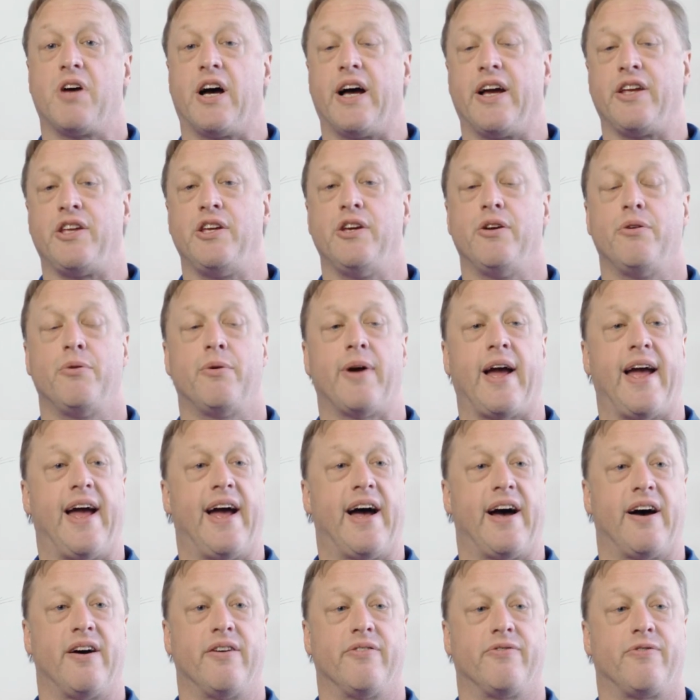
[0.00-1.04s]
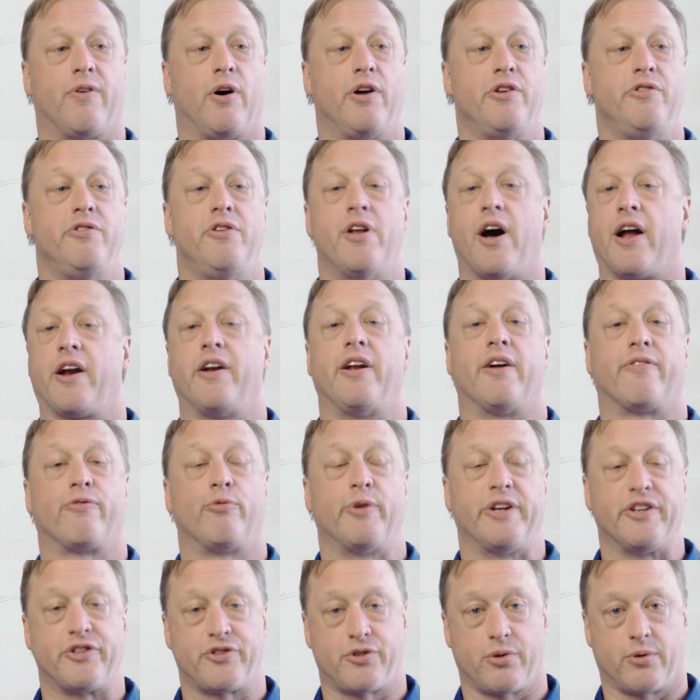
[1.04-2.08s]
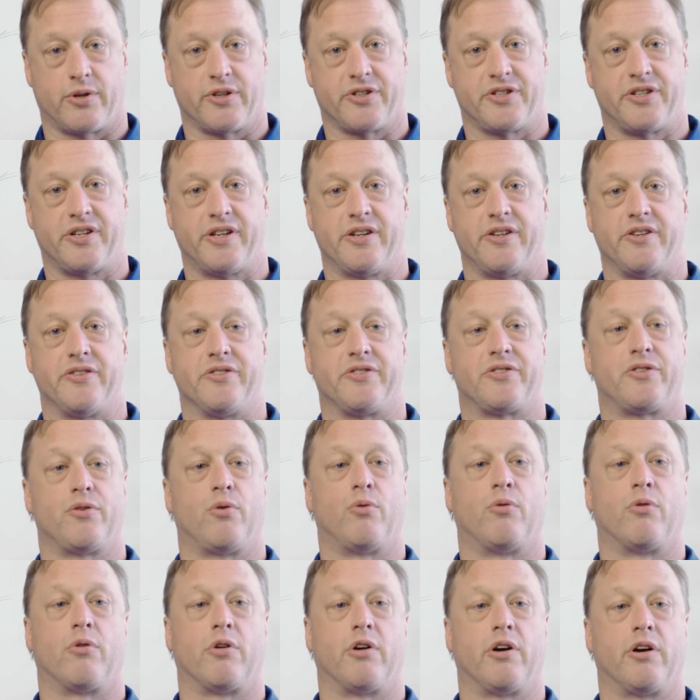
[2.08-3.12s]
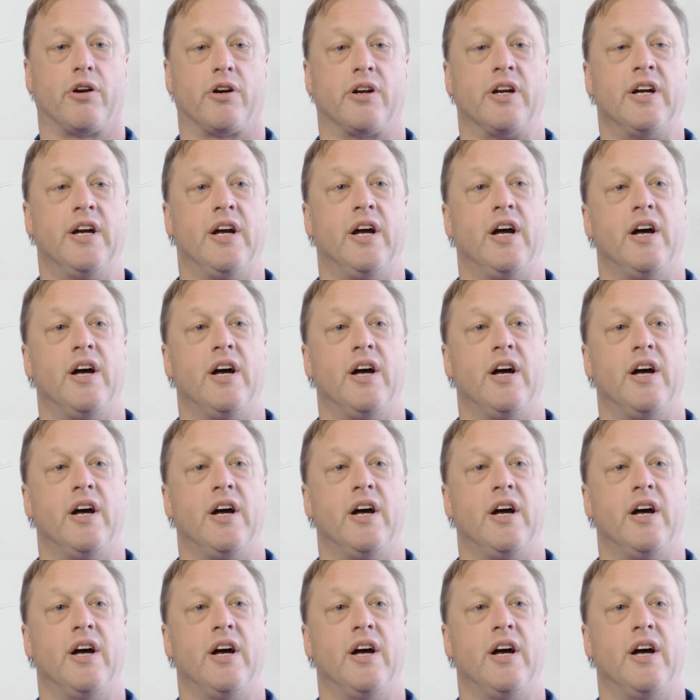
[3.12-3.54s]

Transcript: you have not enough resources, or